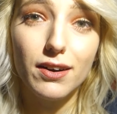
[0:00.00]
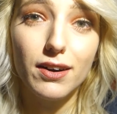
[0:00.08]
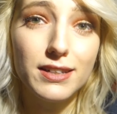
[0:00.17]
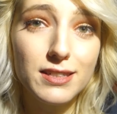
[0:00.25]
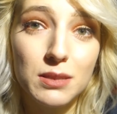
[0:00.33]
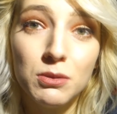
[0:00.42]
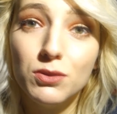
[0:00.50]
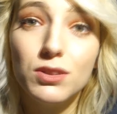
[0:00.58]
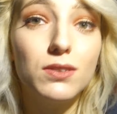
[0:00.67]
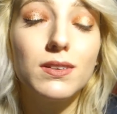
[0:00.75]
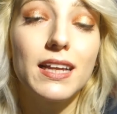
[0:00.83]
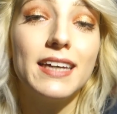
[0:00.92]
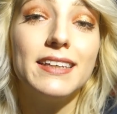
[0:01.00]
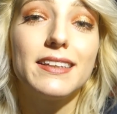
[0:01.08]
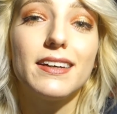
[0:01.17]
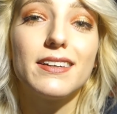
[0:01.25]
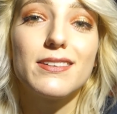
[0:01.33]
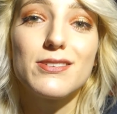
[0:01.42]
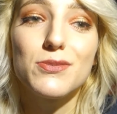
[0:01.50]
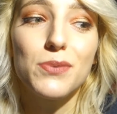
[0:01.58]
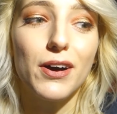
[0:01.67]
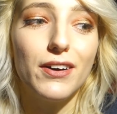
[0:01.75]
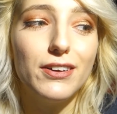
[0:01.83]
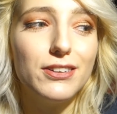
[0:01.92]
Are some of you like that as
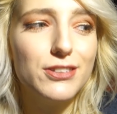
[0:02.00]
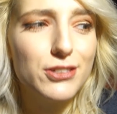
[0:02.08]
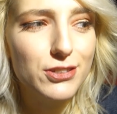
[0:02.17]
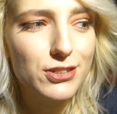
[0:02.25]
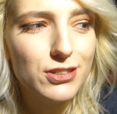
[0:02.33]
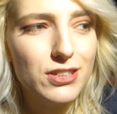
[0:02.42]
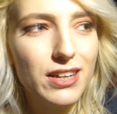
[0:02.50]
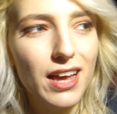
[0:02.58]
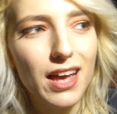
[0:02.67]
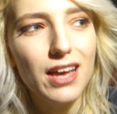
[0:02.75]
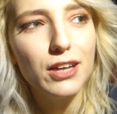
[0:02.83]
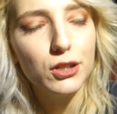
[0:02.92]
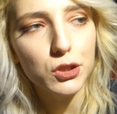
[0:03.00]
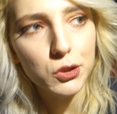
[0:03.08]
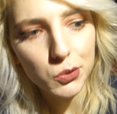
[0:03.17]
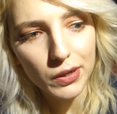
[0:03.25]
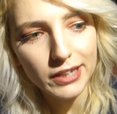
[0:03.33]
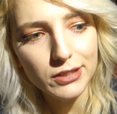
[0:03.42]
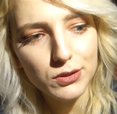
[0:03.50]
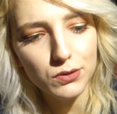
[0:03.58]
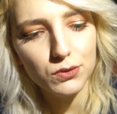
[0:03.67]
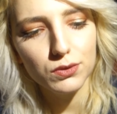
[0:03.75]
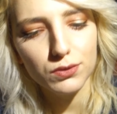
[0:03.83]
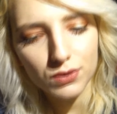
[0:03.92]
well? You just try to
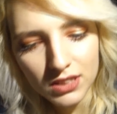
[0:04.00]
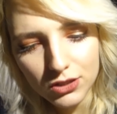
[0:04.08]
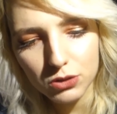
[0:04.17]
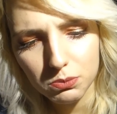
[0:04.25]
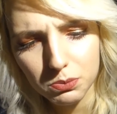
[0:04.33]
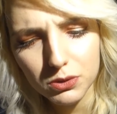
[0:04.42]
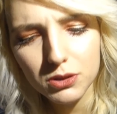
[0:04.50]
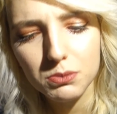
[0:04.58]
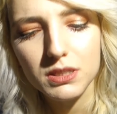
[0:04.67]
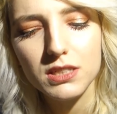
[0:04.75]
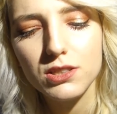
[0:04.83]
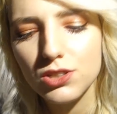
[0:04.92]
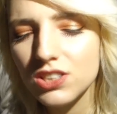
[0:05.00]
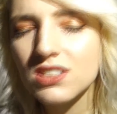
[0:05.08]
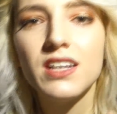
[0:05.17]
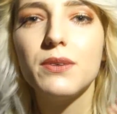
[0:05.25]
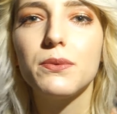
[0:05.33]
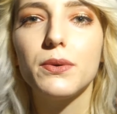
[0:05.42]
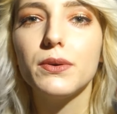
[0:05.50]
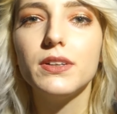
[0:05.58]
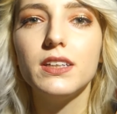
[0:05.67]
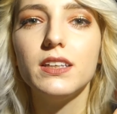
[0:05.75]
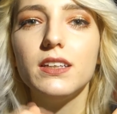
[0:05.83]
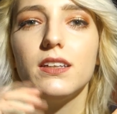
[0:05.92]
finish a book, but it's just not
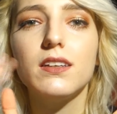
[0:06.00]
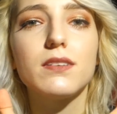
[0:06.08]
working?